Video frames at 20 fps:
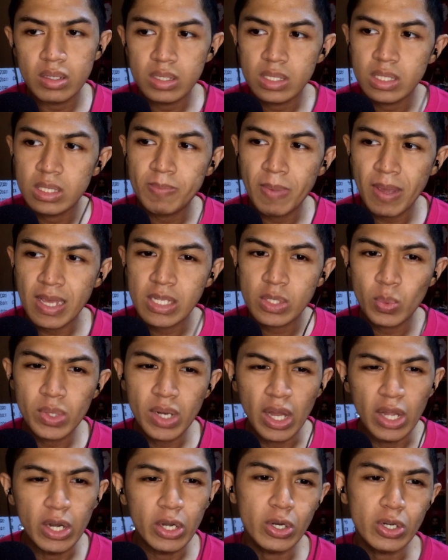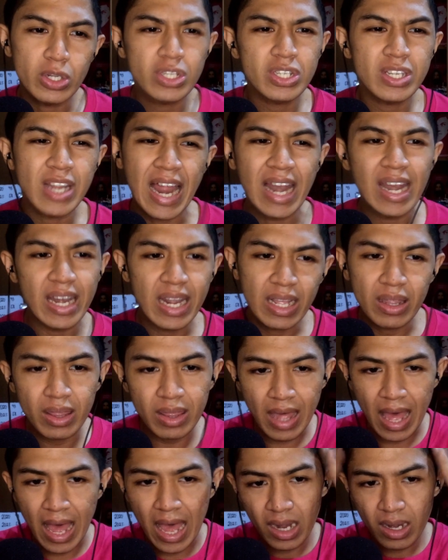space with
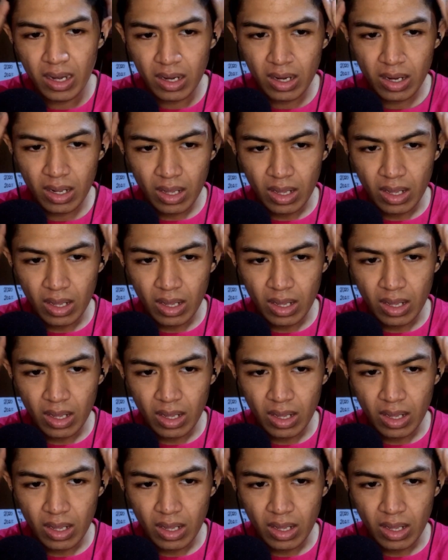understanding that.